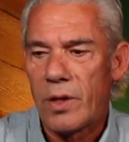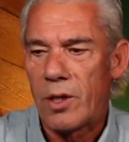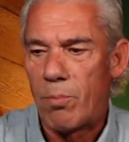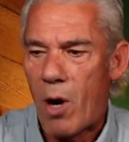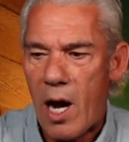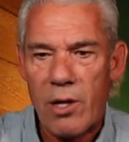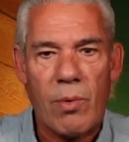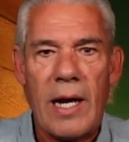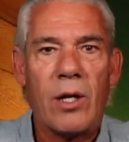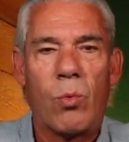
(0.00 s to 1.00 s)
the
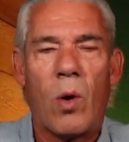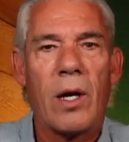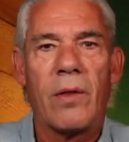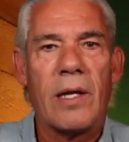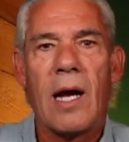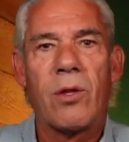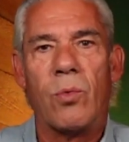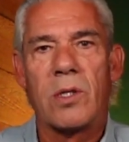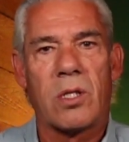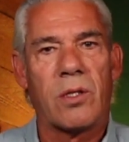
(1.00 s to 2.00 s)
moderator, one or the other,
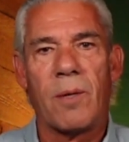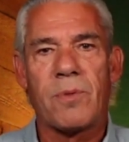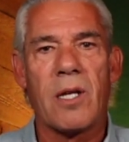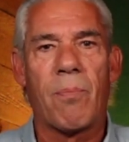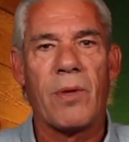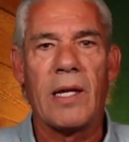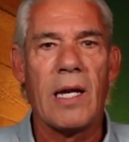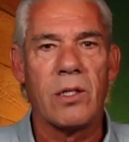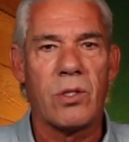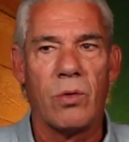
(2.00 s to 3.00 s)
would slip something
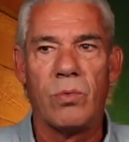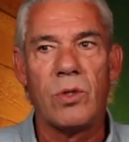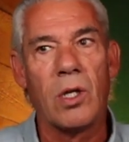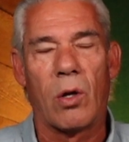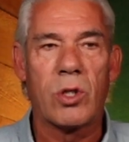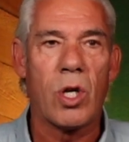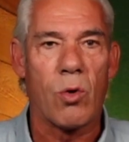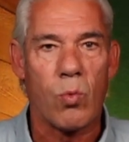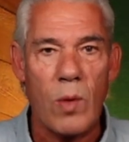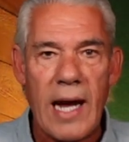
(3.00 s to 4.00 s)
in to,
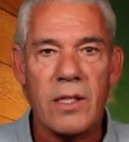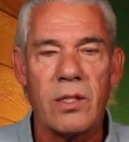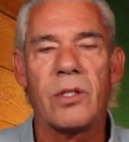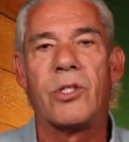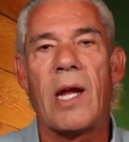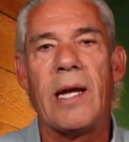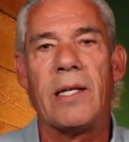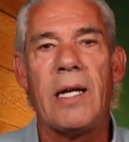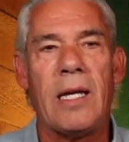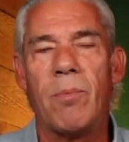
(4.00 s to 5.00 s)
correct
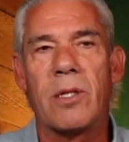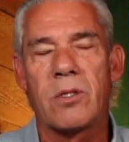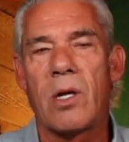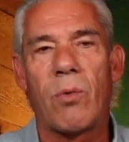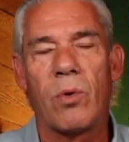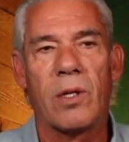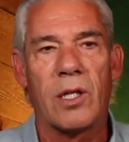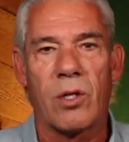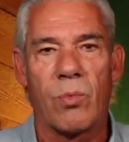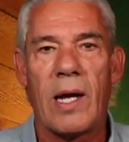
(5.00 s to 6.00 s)
JD, but it's not really
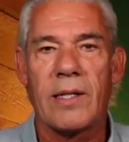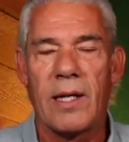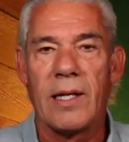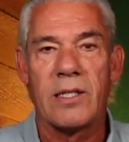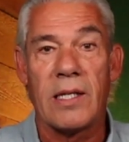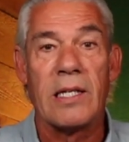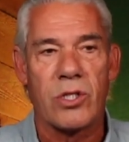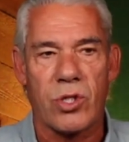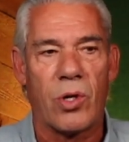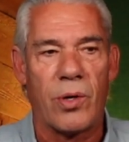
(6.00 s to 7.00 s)
correcting. It's
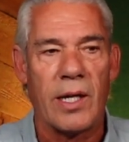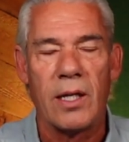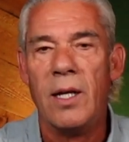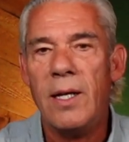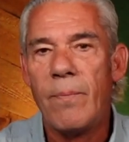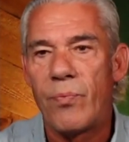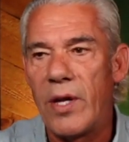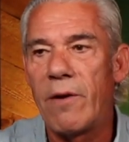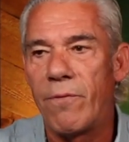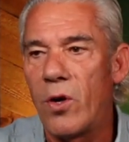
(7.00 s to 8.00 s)
inserting
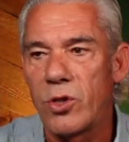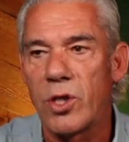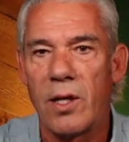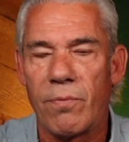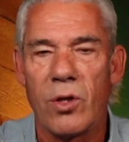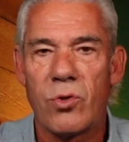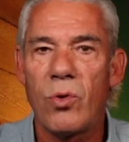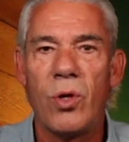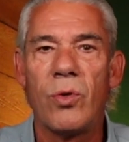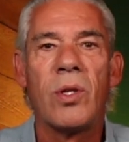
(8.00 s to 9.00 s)
their version of the
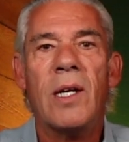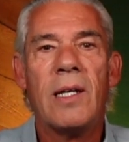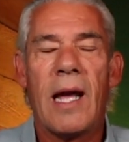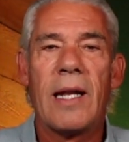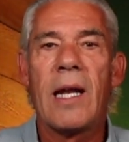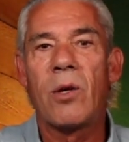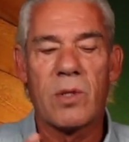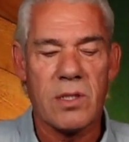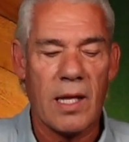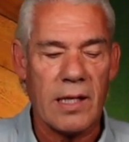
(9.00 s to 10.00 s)
truth. And then it
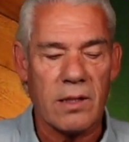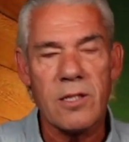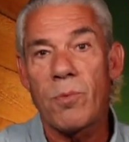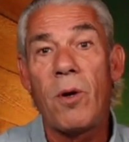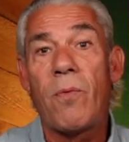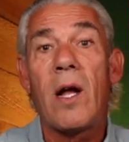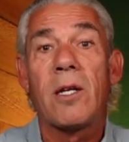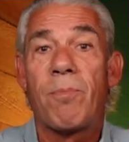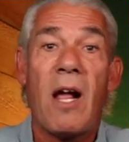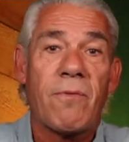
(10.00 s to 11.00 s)
was like, let's move on
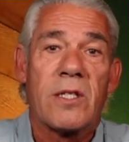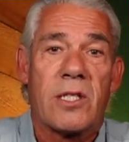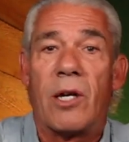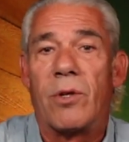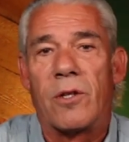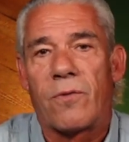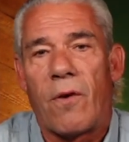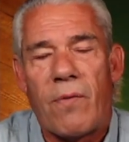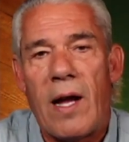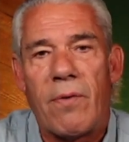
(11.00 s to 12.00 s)
to breakfast cereals
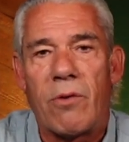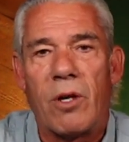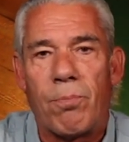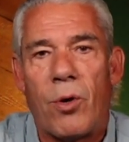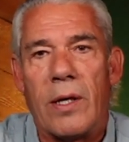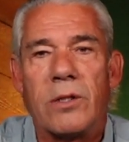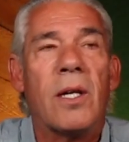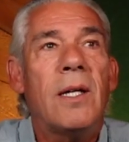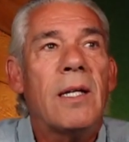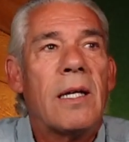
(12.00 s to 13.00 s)
for 500 points.
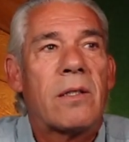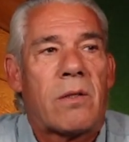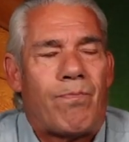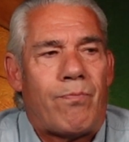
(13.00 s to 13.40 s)
It